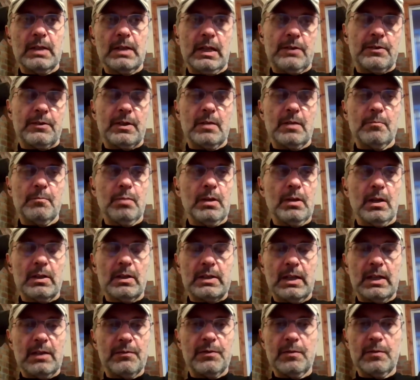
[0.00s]
going to block
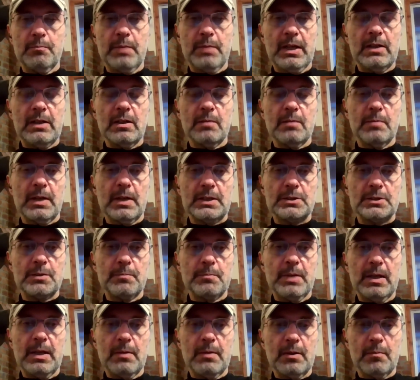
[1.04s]
alpha and beta, but I should be
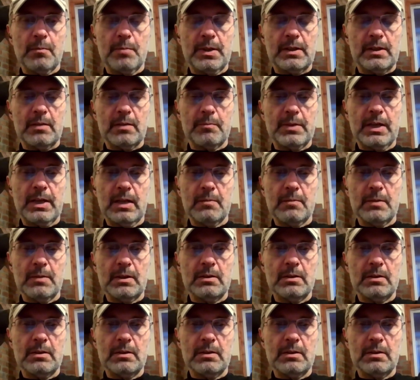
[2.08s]
able to pick up gamma.